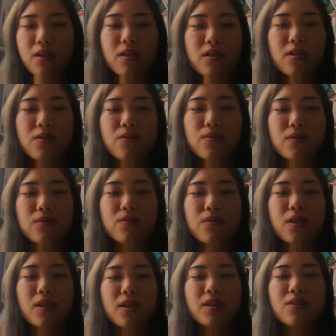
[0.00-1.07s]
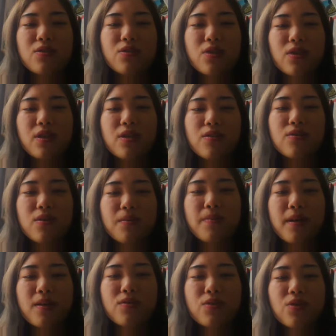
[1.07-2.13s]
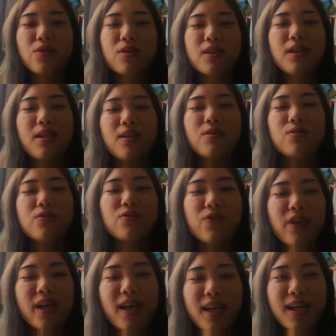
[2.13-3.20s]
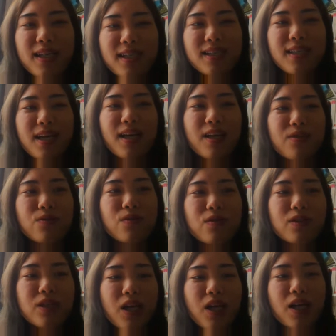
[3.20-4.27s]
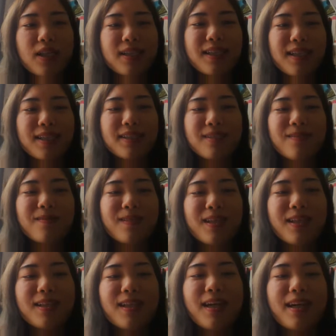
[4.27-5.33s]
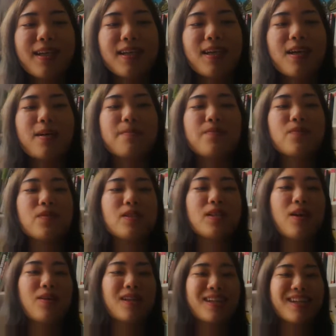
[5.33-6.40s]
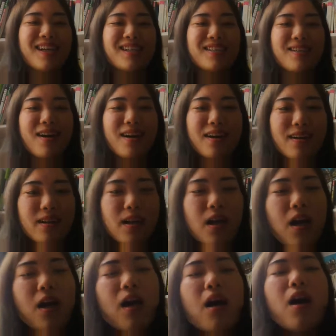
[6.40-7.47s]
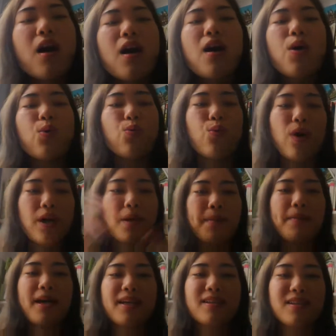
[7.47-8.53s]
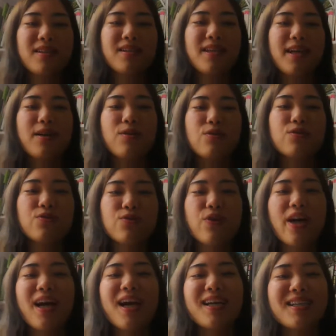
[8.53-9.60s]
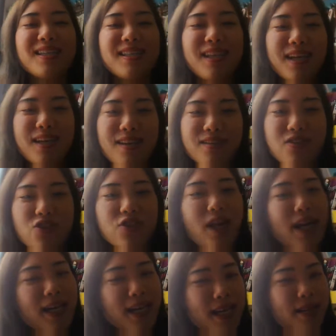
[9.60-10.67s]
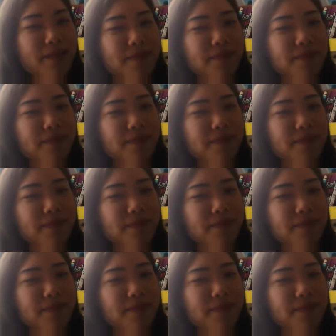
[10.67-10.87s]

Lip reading: it will introduce about your close friend. We will talk something like So let's get started. One of my close friends is Jenny.